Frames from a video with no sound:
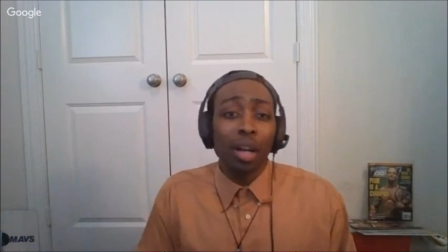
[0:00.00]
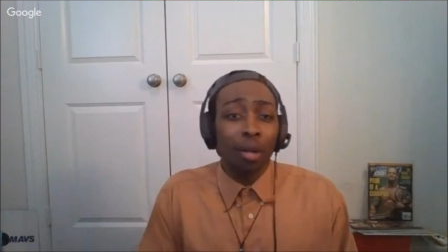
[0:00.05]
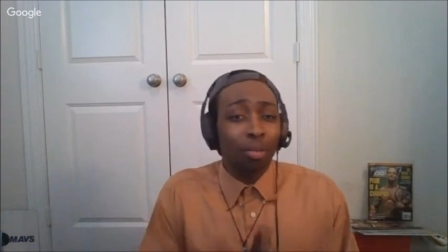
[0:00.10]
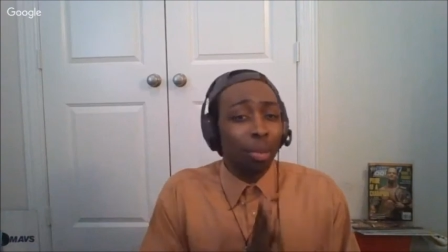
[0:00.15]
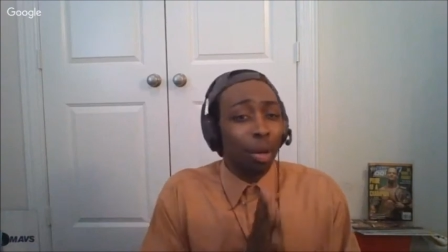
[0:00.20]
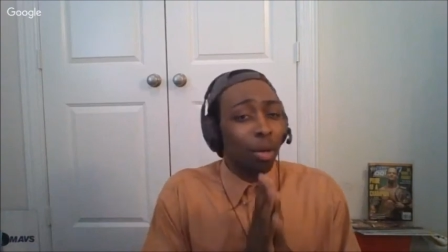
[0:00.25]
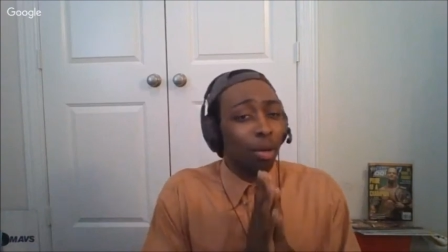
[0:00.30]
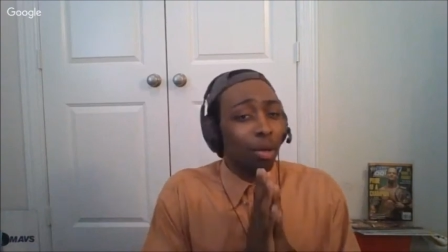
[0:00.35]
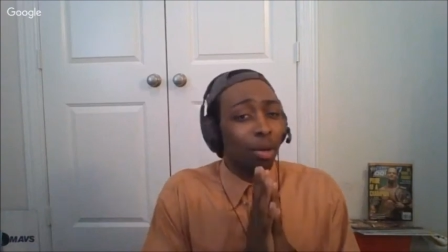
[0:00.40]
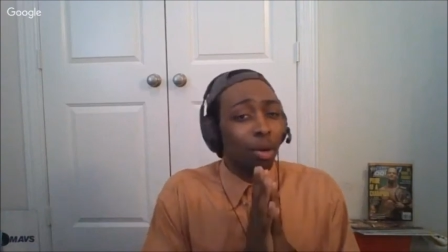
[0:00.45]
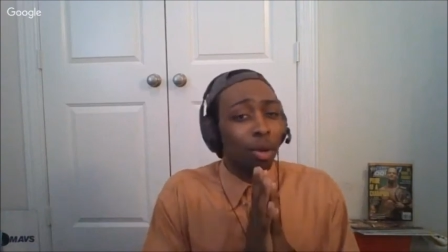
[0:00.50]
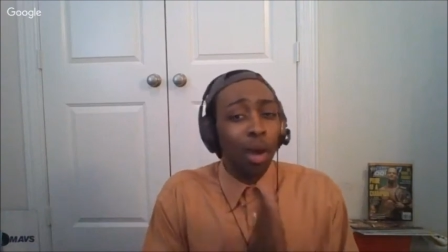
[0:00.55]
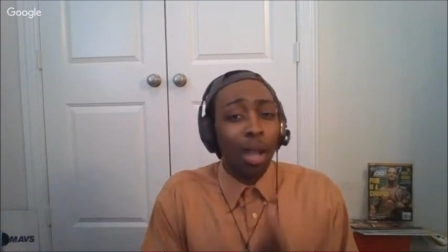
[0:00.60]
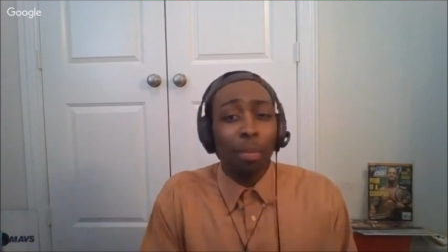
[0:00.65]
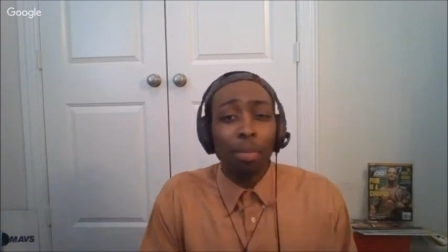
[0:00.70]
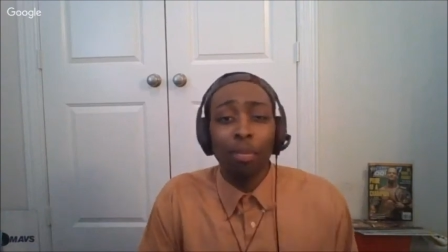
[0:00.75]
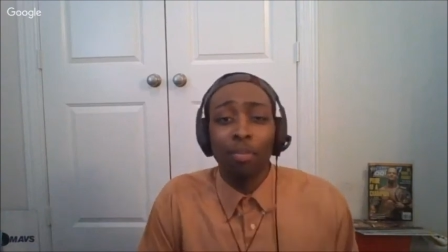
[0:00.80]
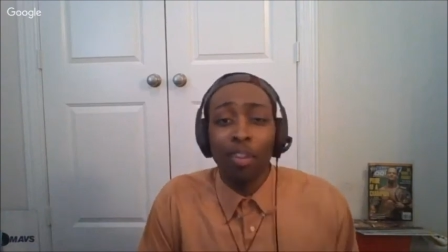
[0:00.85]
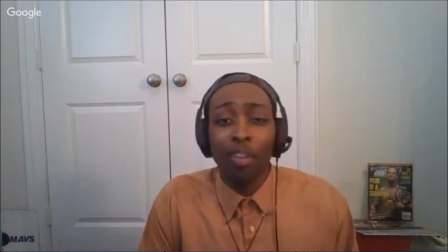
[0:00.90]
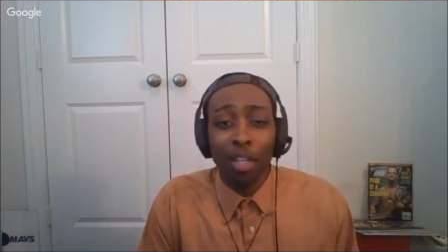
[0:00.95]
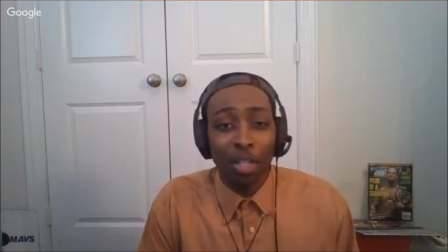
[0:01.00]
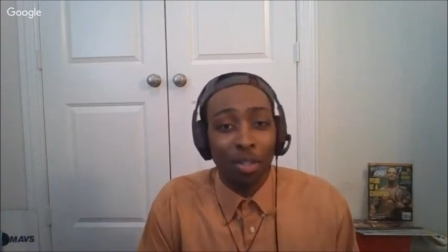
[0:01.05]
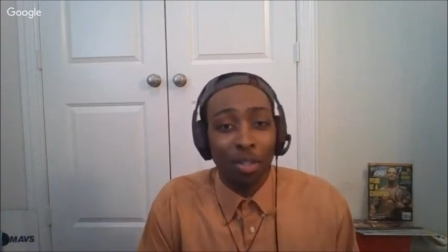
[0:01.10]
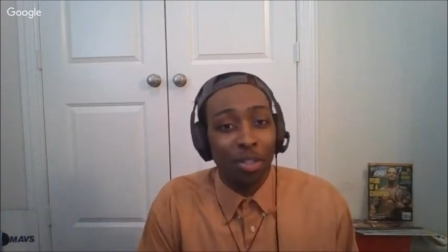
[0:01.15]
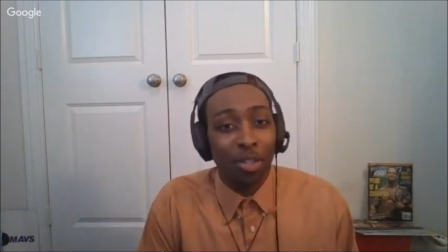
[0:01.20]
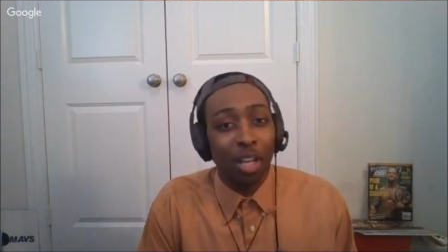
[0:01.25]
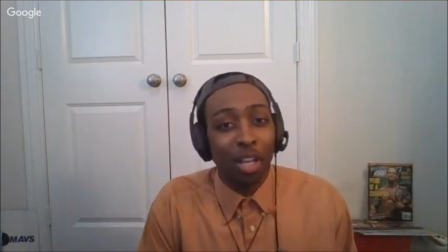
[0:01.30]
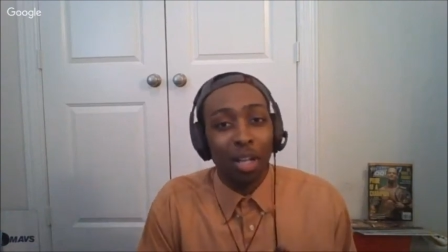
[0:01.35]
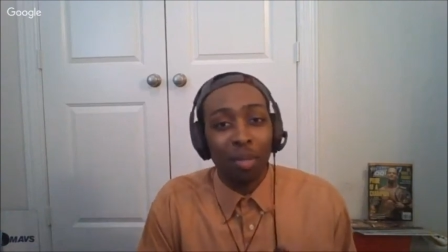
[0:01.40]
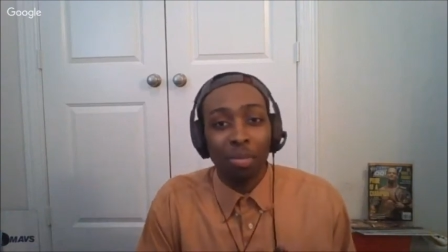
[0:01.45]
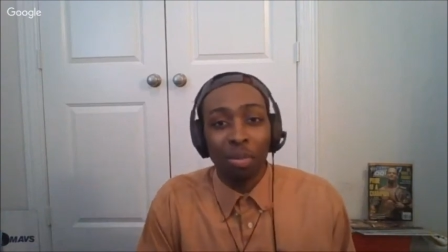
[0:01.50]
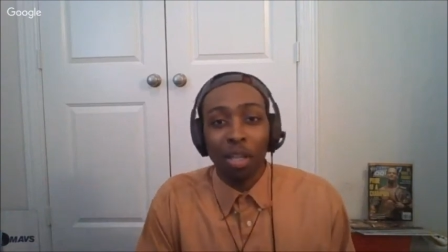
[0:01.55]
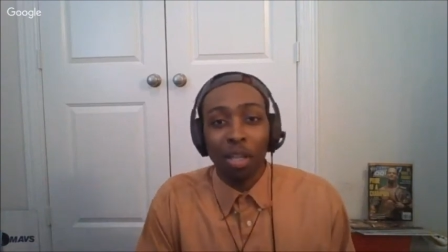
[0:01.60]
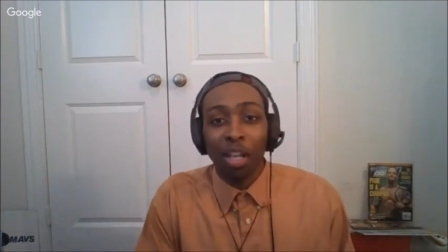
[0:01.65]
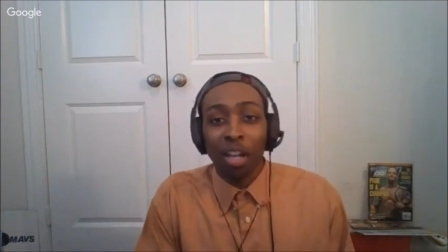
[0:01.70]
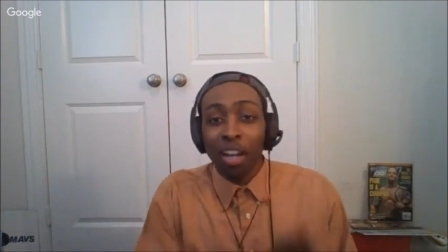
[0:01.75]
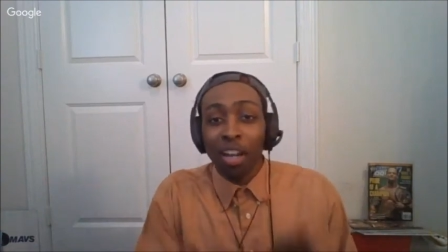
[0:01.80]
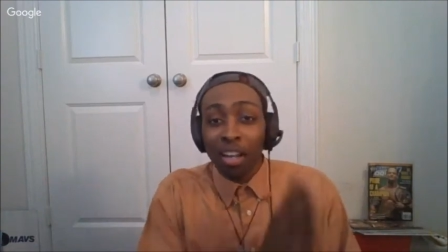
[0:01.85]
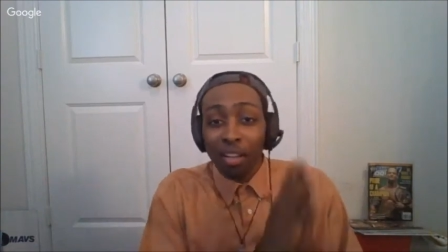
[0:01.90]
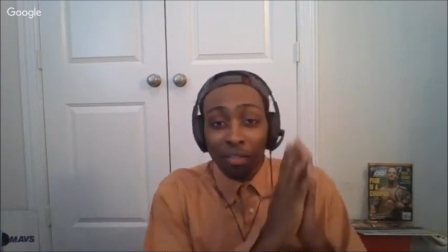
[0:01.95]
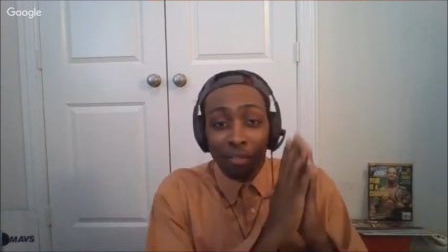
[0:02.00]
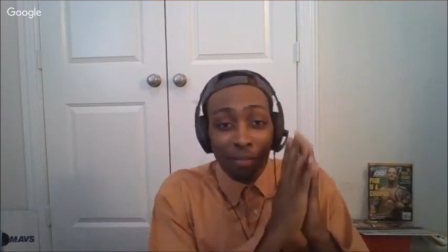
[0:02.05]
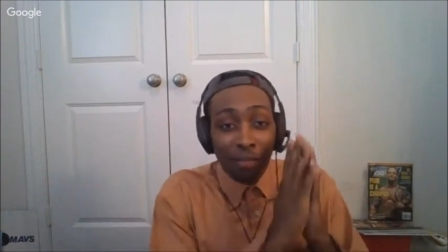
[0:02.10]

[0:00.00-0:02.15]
a, a great professional soccer player,